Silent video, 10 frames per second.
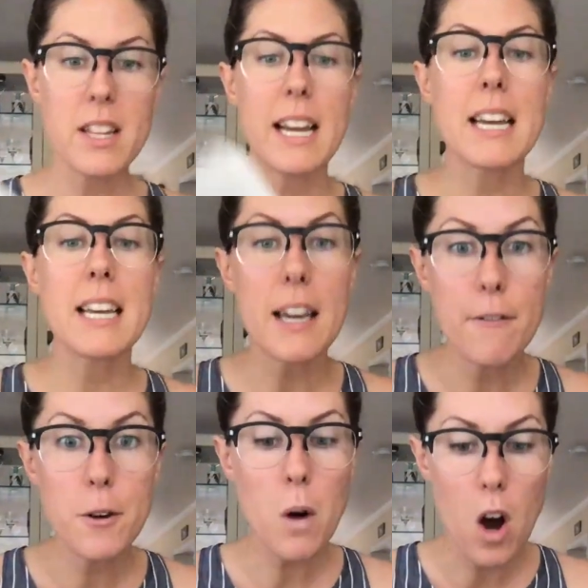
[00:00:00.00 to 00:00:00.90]
Like I give
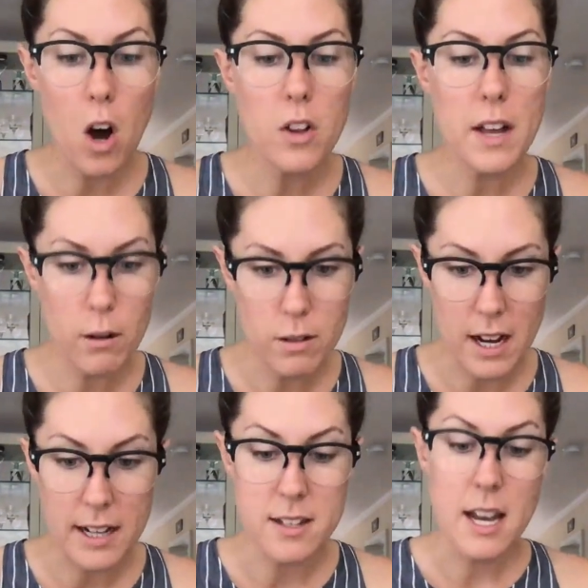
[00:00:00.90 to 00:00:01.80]
you all the
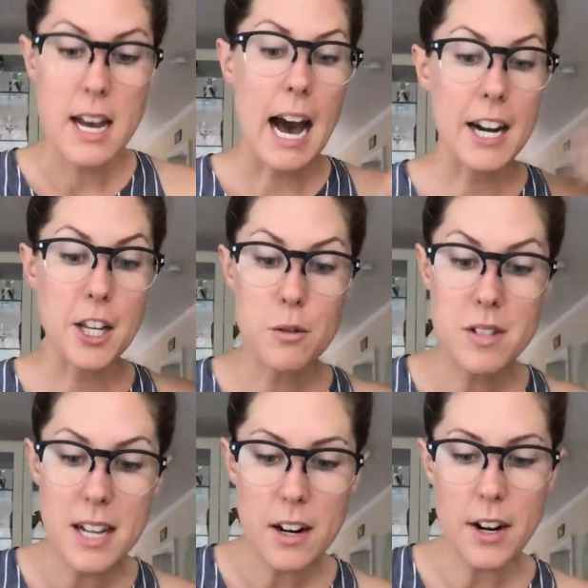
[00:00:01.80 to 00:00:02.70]
outlines how to use
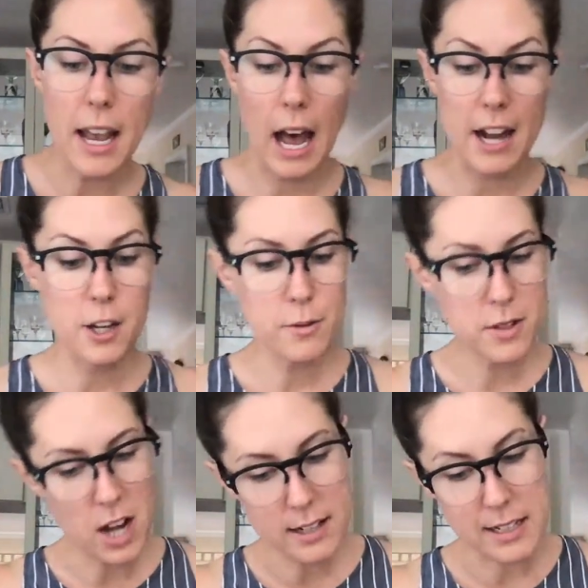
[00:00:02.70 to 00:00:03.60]
dairy, how to use
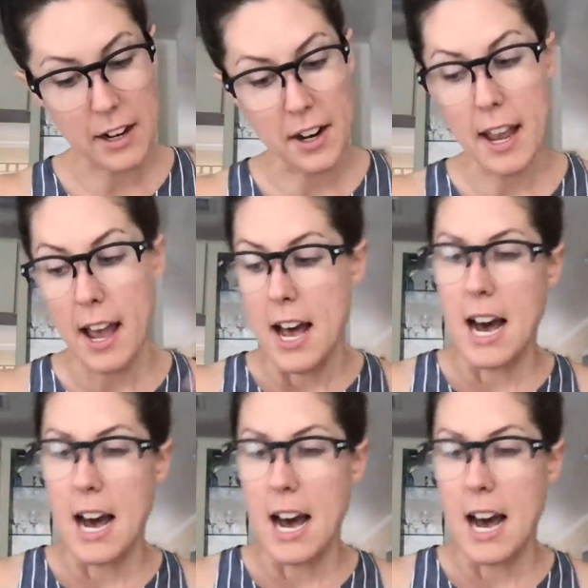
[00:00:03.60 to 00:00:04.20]
not dairy,